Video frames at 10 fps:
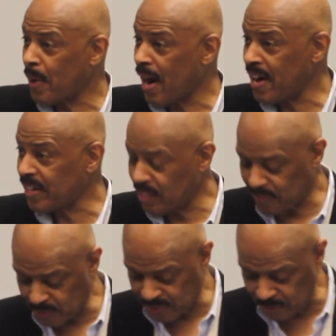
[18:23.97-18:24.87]
part
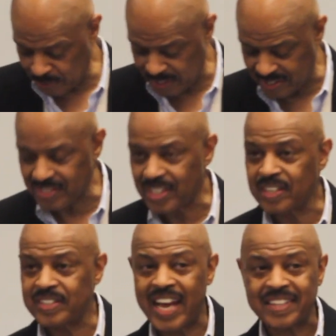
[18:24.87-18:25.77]
of who she was.
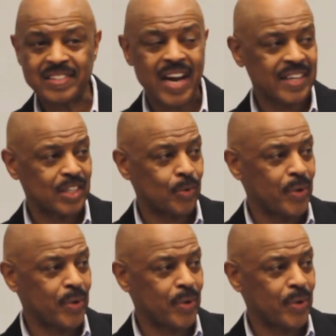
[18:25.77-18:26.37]
That started to